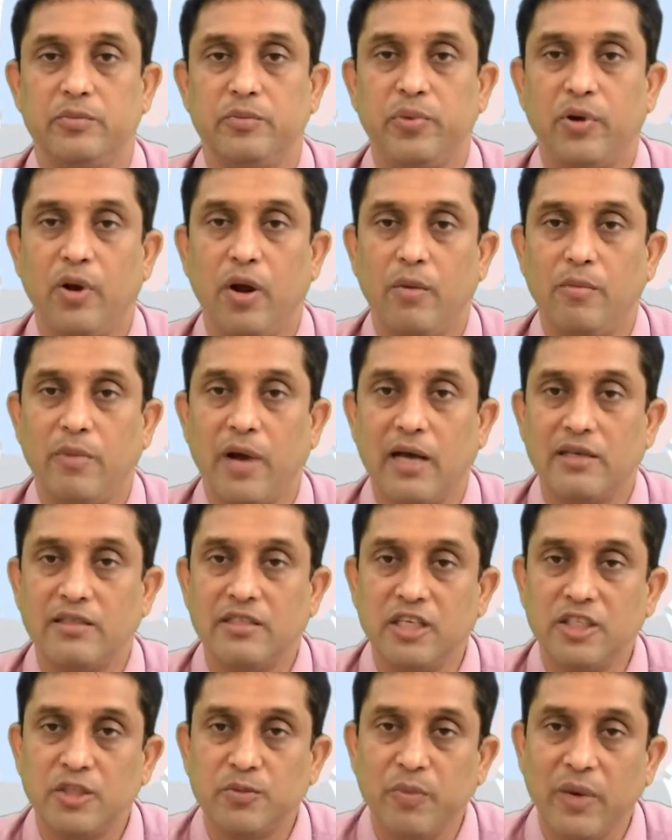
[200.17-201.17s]
from
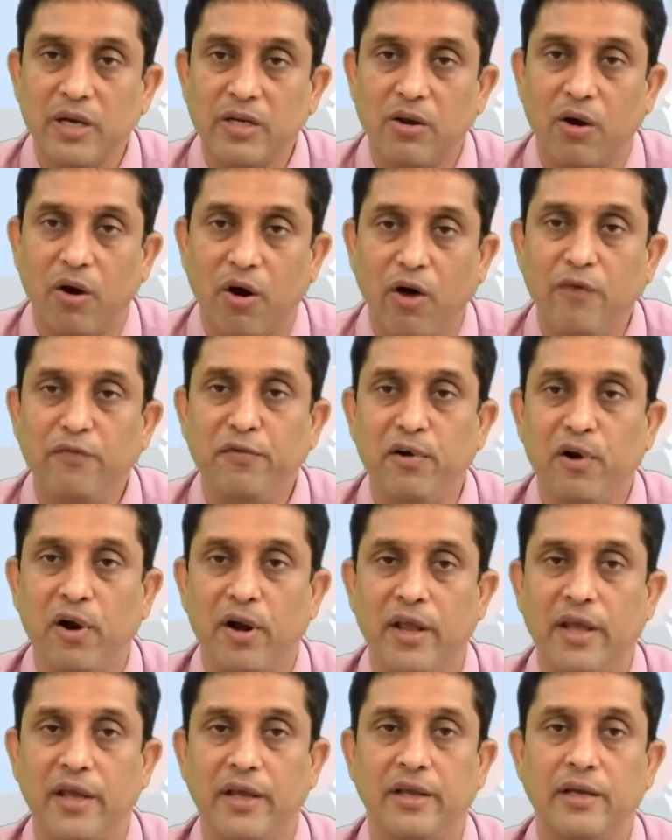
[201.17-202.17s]
assessment of
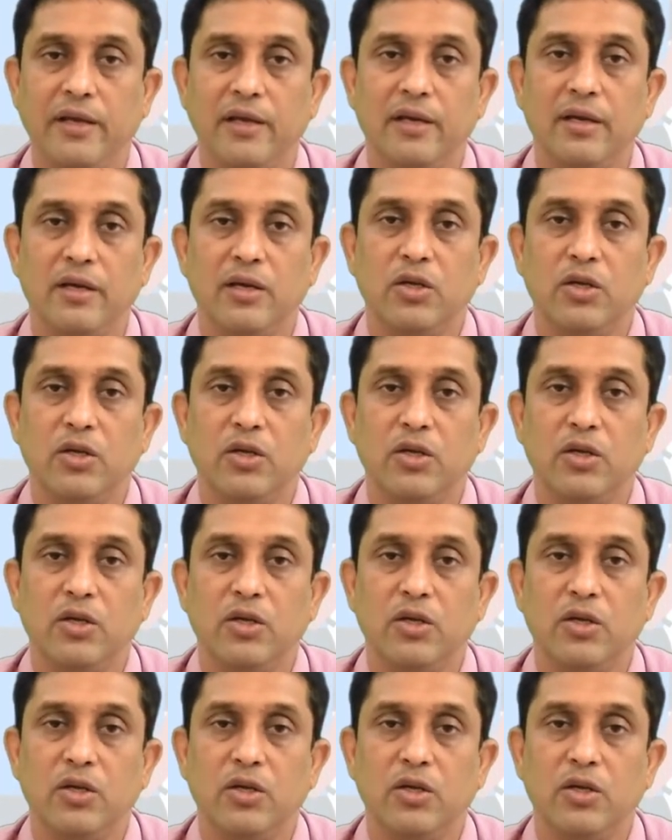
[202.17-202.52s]
learning